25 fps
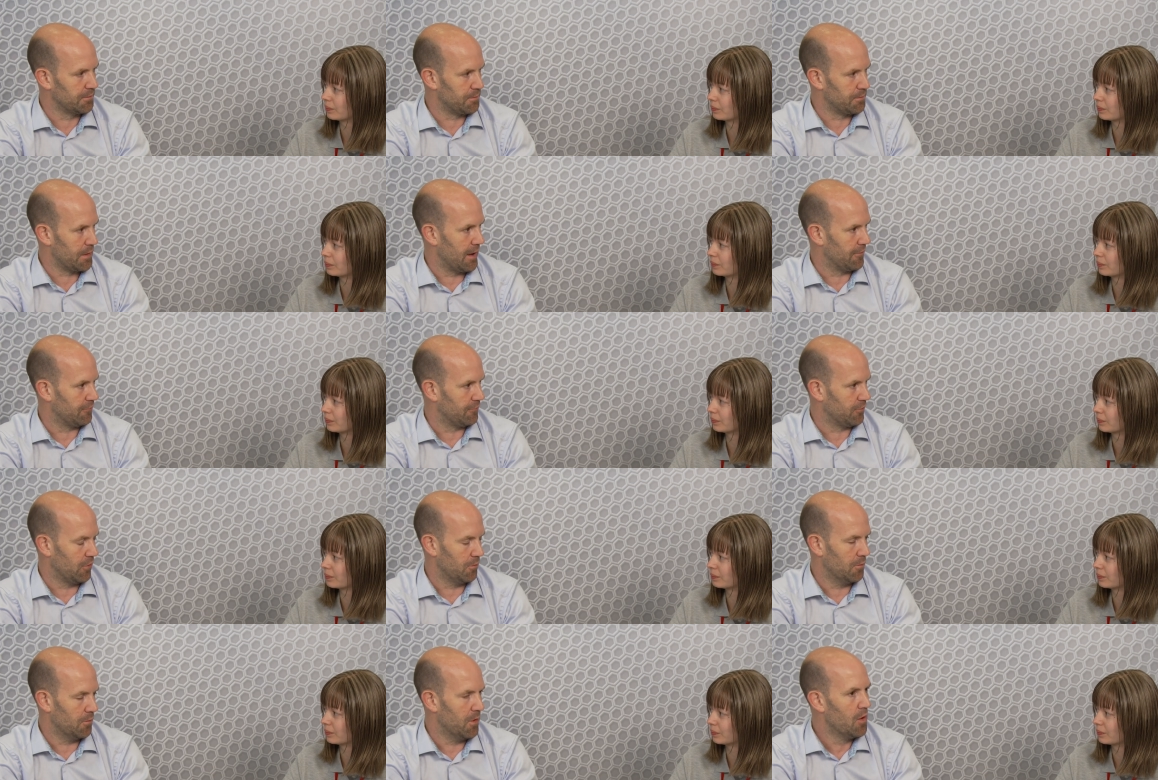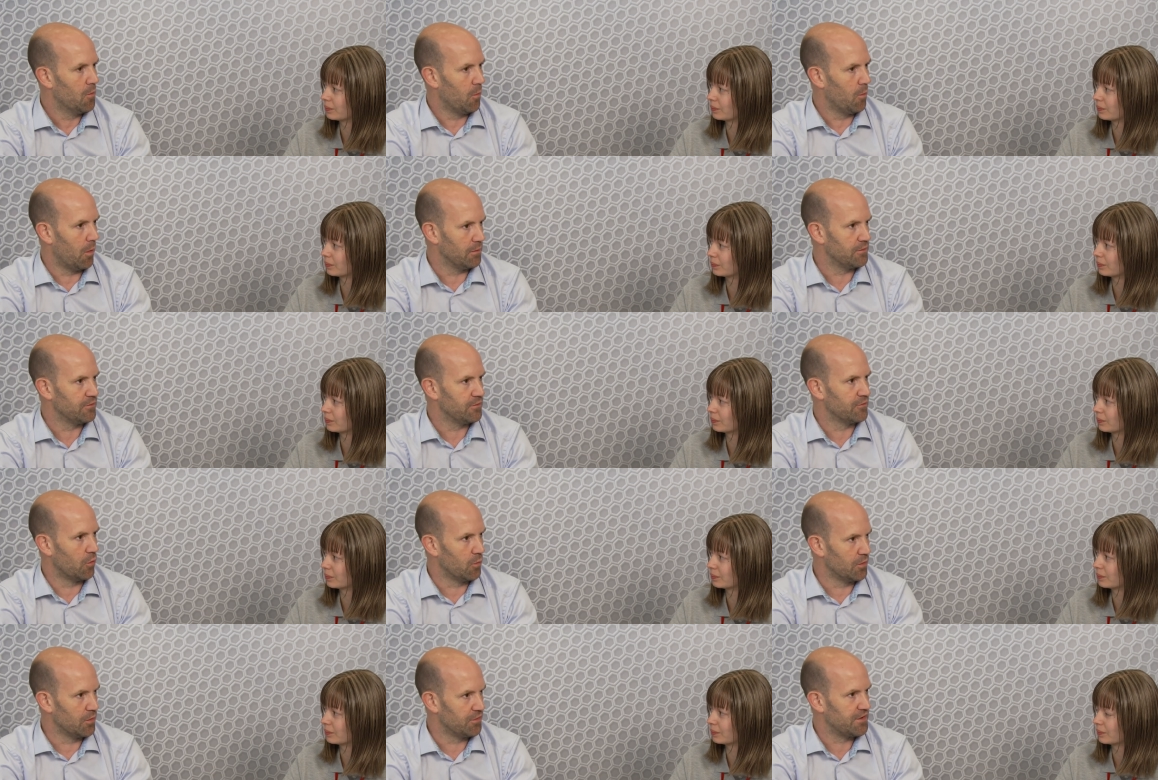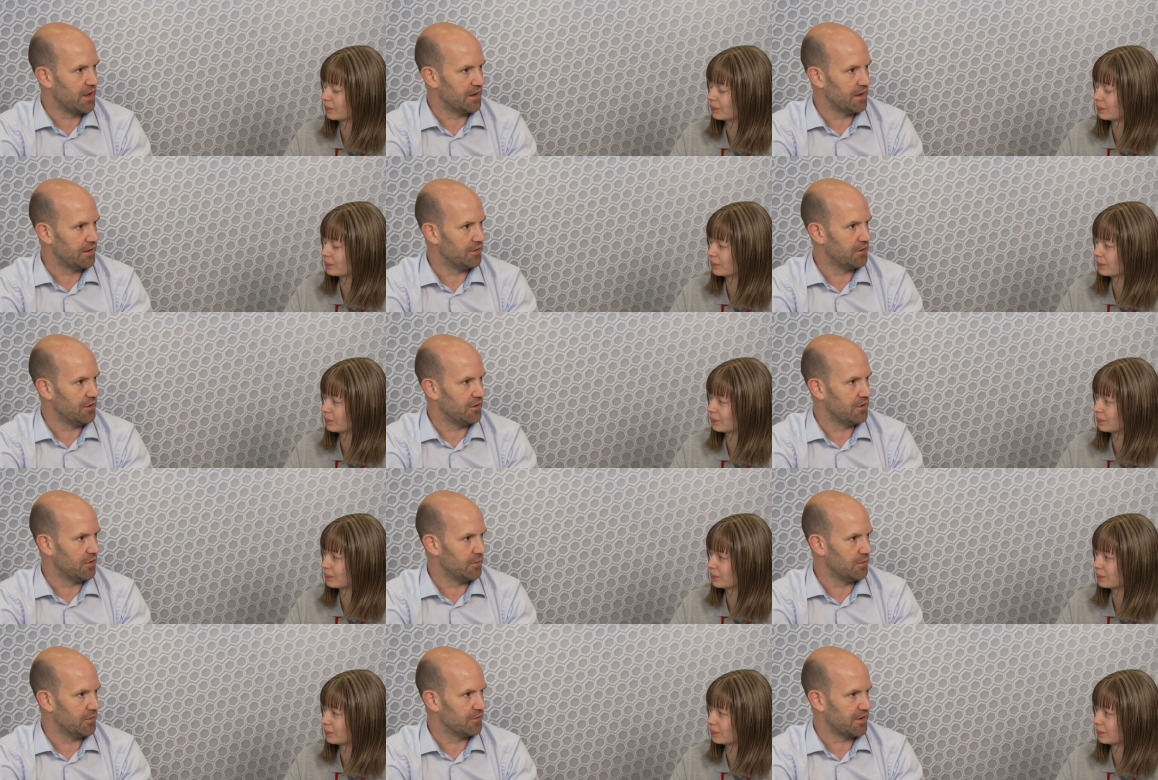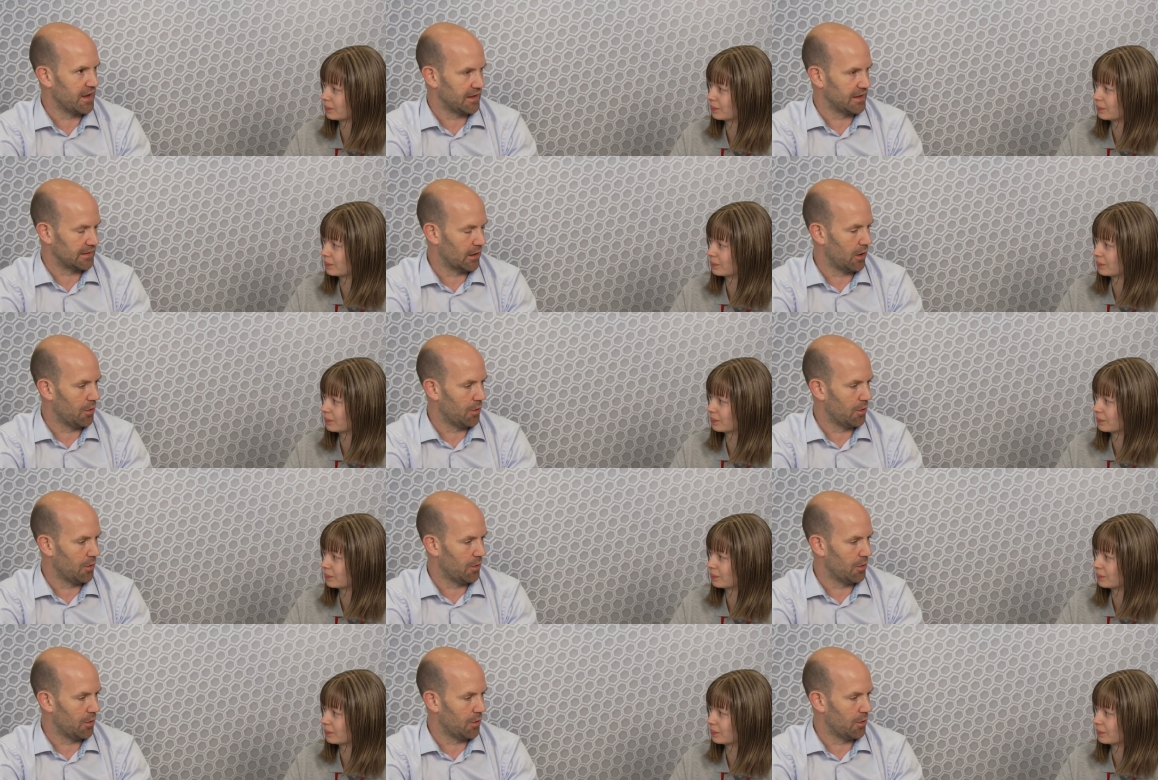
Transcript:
Speaker 1: the platform. What we've always tended to do is take that